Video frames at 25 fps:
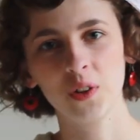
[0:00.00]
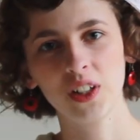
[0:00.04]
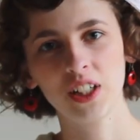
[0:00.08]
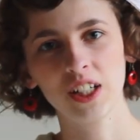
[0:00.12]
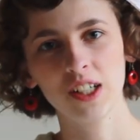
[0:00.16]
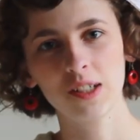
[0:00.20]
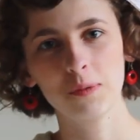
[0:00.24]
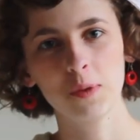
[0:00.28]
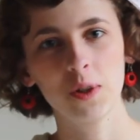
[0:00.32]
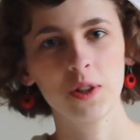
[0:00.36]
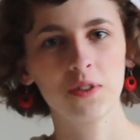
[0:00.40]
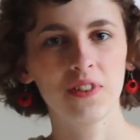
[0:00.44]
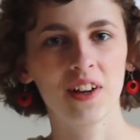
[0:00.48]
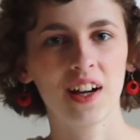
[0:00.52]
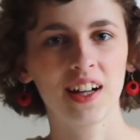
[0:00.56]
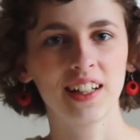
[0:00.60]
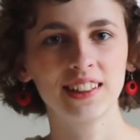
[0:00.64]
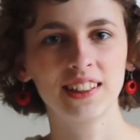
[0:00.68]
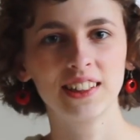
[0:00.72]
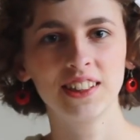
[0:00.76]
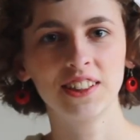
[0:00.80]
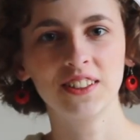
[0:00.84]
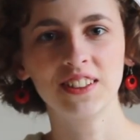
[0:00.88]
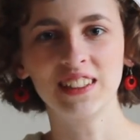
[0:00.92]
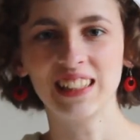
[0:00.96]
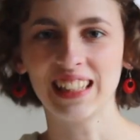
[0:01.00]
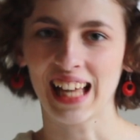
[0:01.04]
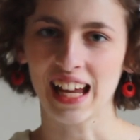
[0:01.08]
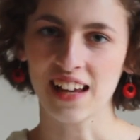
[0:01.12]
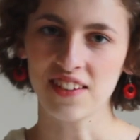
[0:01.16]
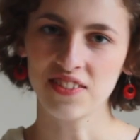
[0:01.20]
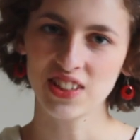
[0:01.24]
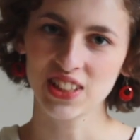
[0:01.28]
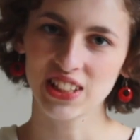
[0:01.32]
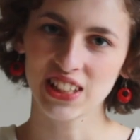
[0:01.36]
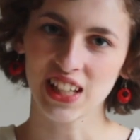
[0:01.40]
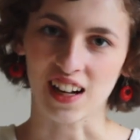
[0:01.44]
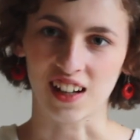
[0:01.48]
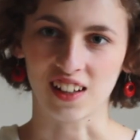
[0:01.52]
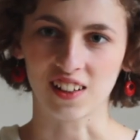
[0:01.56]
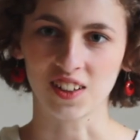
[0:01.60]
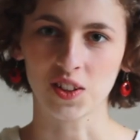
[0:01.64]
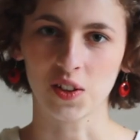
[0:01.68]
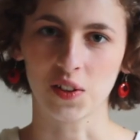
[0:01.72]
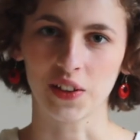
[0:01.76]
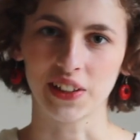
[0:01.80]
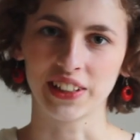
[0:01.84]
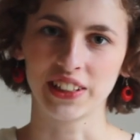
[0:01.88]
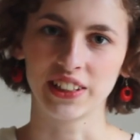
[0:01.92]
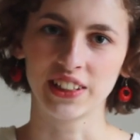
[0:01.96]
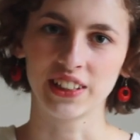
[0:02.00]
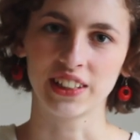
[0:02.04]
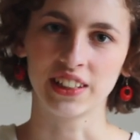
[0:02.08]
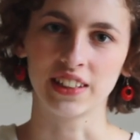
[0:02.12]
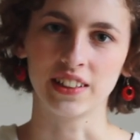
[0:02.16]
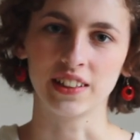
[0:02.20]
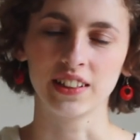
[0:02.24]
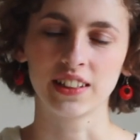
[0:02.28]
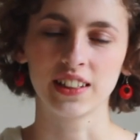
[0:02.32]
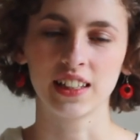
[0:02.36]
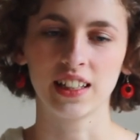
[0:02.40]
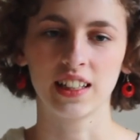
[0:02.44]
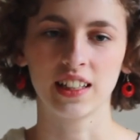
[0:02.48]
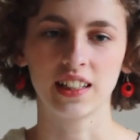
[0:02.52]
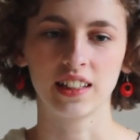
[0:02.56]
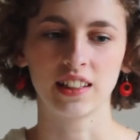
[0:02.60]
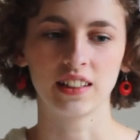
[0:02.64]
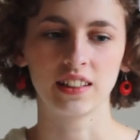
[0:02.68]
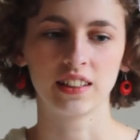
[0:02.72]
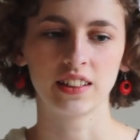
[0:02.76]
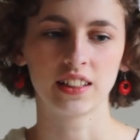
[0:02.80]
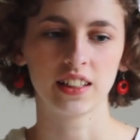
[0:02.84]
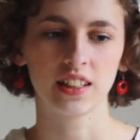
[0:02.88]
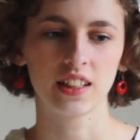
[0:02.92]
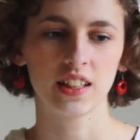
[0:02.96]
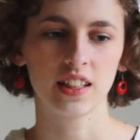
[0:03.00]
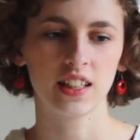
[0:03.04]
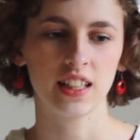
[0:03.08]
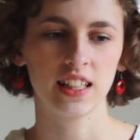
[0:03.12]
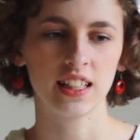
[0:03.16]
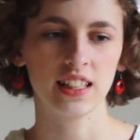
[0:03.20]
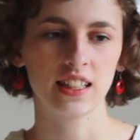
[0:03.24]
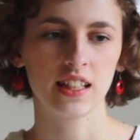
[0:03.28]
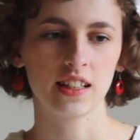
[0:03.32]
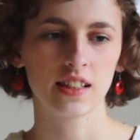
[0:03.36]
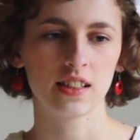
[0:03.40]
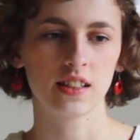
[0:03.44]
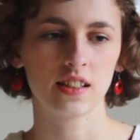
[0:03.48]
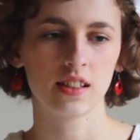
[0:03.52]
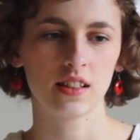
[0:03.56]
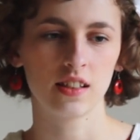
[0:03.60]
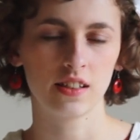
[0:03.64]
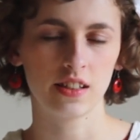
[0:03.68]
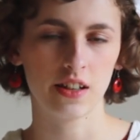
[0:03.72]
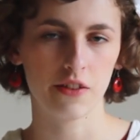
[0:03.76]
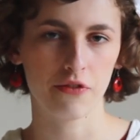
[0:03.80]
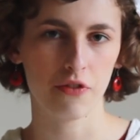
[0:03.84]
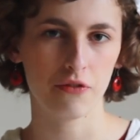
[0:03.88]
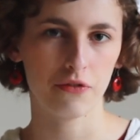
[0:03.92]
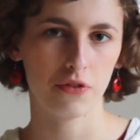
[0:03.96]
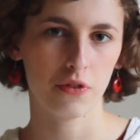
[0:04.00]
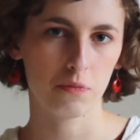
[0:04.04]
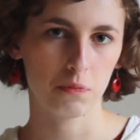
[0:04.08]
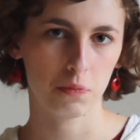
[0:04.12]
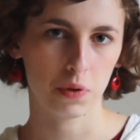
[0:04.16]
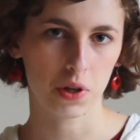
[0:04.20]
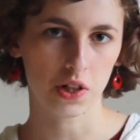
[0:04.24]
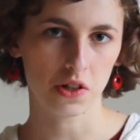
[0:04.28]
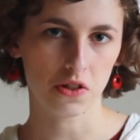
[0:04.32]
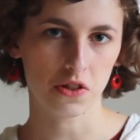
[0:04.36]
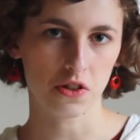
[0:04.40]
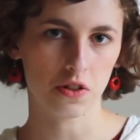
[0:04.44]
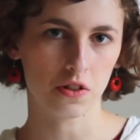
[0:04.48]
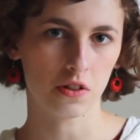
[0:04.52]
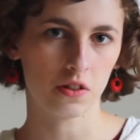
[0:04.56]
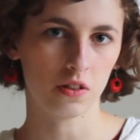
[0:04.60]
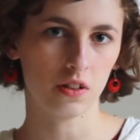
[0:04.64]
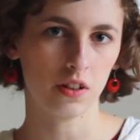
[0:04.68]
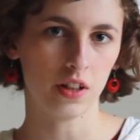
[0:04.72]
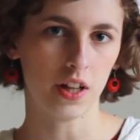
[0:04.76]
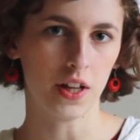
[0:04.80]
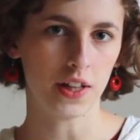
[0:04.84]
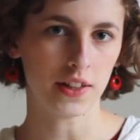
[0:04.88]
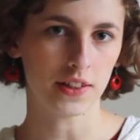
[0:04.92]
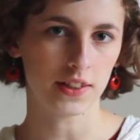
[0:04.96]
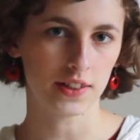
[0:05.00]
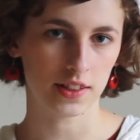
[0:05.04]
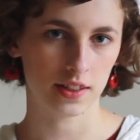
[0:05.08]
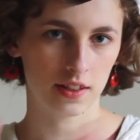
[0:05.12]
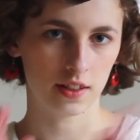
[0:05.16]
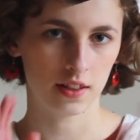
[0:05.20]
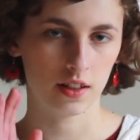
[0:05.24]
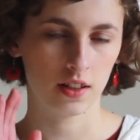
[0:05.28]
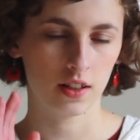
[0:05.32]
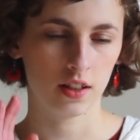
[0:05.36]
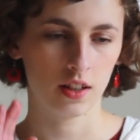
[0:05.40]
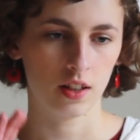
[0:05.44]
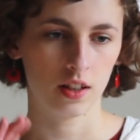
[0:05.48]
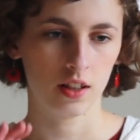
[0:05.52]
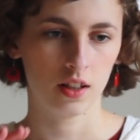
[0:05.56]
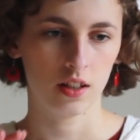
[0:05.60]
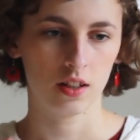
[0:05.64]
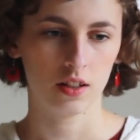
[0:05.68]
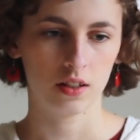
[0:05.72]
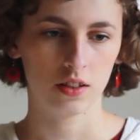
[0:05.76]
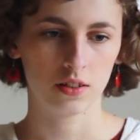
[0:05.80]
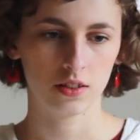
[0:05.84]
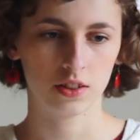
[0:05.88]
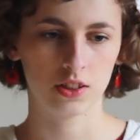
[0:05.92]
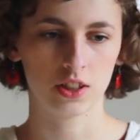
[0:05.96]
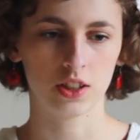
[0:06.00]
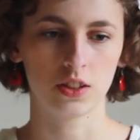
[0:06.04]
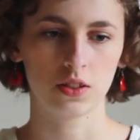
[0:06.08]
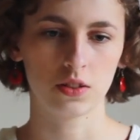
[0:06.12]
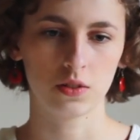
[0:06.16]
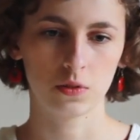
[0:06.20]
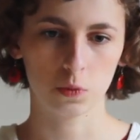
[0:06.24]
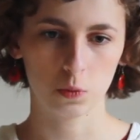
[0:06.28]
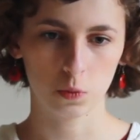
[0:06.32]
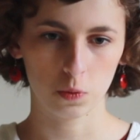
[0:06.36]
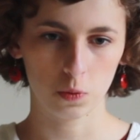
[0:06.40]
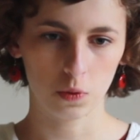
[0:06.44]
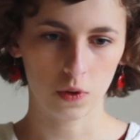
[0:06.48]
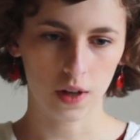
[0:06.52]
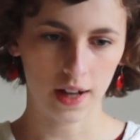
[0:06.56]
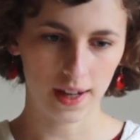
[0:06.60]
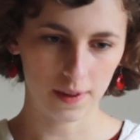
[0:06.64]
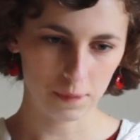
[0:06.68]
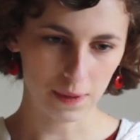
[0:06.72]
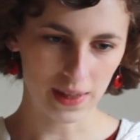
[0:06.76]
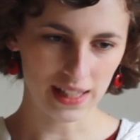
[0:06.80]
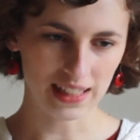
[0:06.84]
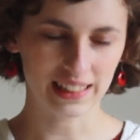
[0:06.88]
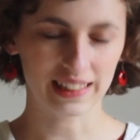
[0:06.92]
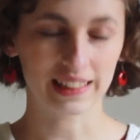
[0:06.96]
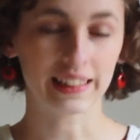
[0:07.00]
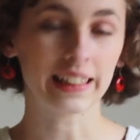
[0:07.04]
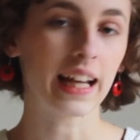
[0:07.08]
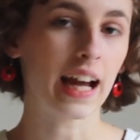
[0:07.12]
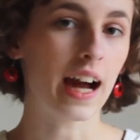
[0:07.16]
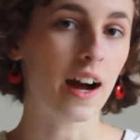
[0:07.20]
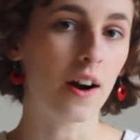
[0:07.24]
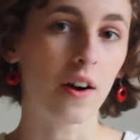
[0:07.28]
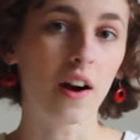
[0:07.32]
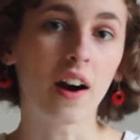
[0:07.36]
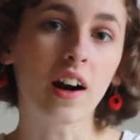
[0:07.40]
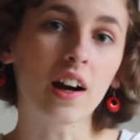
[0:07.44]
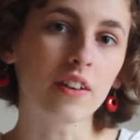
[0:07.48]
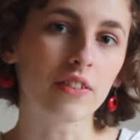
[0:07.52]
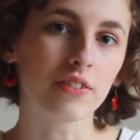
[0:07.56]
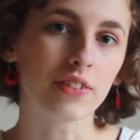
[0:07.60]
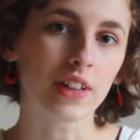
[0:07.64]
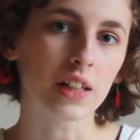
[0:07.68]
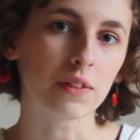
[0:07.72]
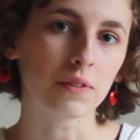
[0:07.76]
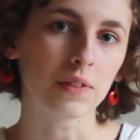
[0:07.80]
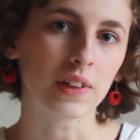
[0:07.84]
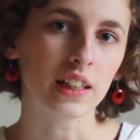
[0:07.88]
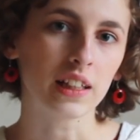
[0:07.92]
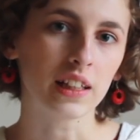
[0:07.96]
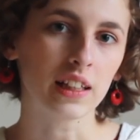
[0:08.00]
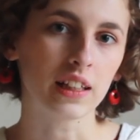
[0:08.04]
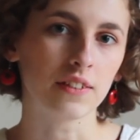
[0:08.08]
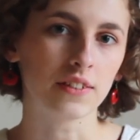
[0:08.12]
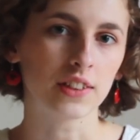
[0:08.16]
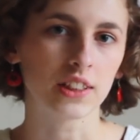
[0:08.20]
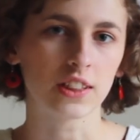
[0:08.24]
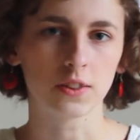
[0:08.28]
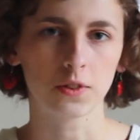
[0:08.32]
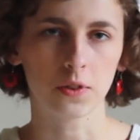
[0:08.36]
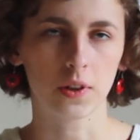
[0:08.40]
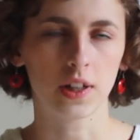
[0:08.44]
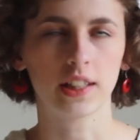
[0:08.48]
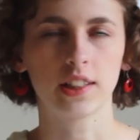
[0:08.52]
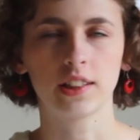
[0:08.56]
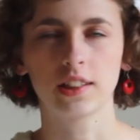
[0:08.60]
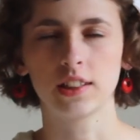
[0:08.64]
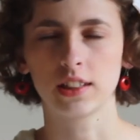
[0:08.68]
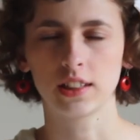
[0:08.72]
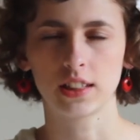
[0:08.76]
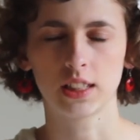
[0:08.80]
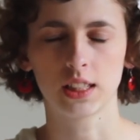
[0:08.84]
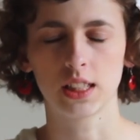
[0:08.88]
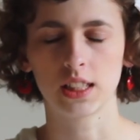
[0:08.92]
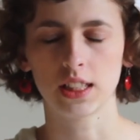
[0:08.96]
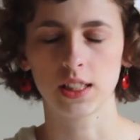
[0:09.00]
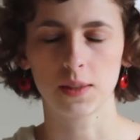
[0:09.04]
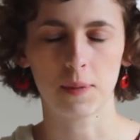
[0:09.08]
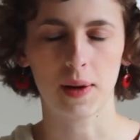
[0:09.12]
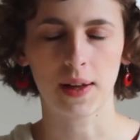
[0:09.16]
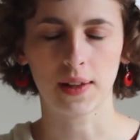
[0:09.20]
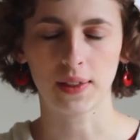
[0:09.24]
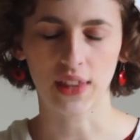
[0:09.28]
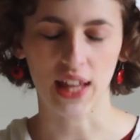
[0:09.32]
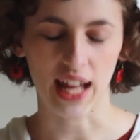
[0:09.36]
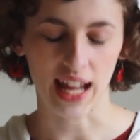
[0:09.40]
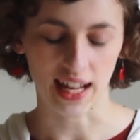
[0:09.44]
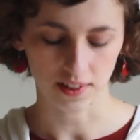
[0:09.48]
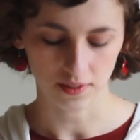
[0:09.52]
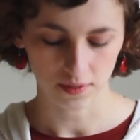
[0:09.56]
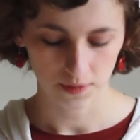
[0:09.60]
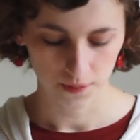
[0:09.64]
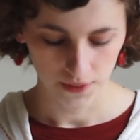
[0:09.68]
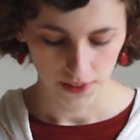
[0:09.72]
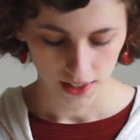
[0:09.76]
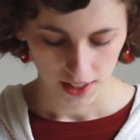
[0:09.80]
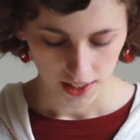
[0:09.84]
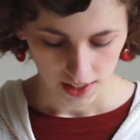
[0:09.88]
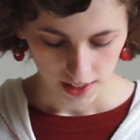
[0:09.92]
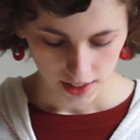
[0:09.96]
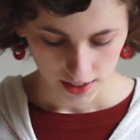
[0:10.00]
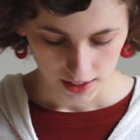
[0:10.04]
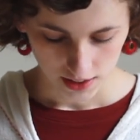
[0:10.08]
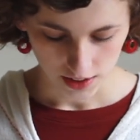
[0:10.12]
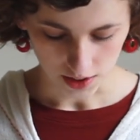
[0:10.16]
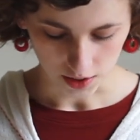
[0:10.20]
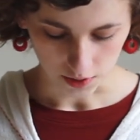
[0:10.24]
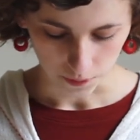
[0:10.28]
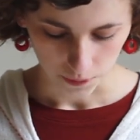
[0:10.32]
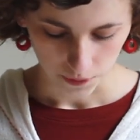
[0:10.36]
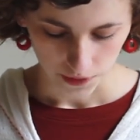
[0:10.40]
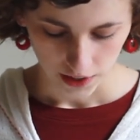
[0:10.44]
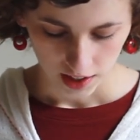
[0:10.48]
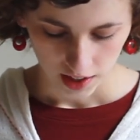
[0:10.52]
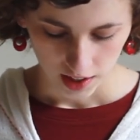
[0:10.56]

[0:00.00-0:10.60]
we're going to move on to lifestyle questions. And this is different from personal. It's just basically how our family lives and questions about that. So,